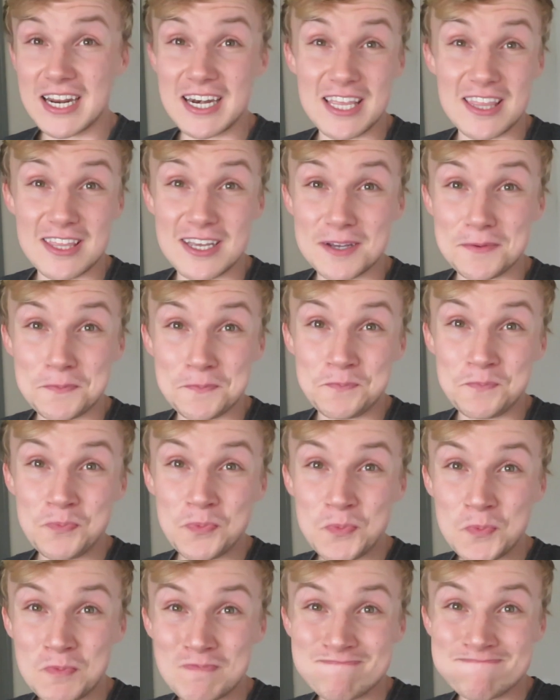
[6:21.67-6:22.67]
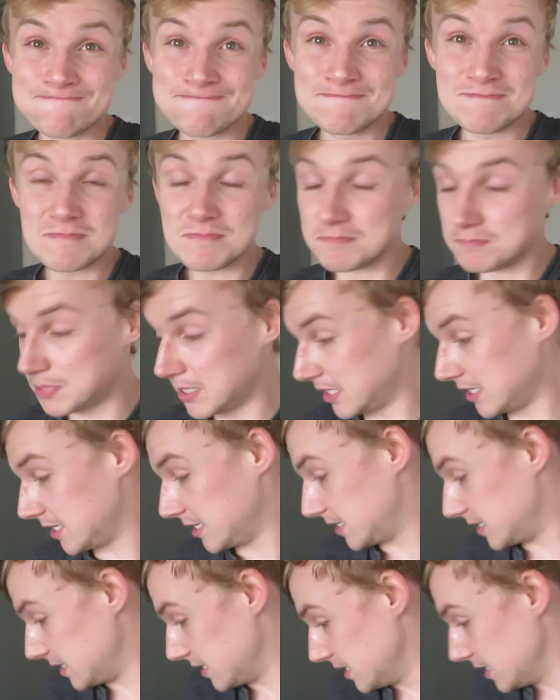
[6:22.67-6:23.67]
anything
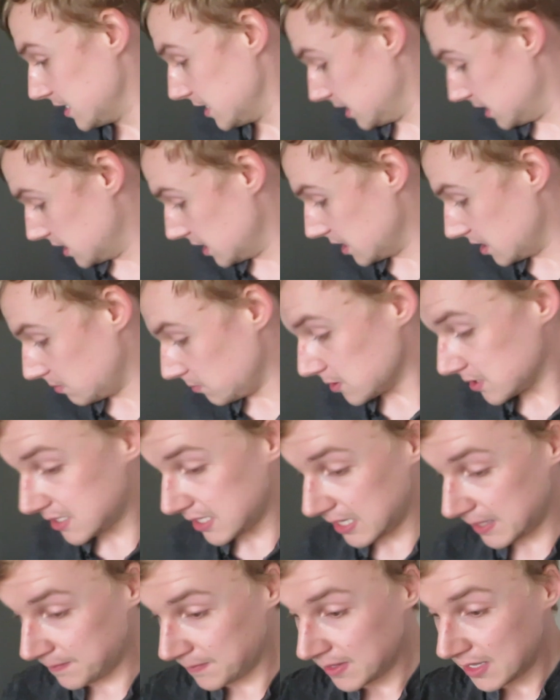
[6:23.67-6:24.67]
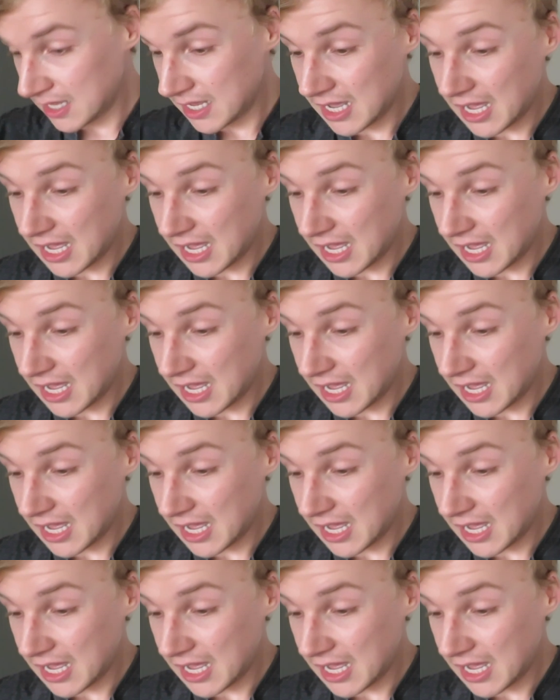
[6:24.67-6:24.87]
but we'll see.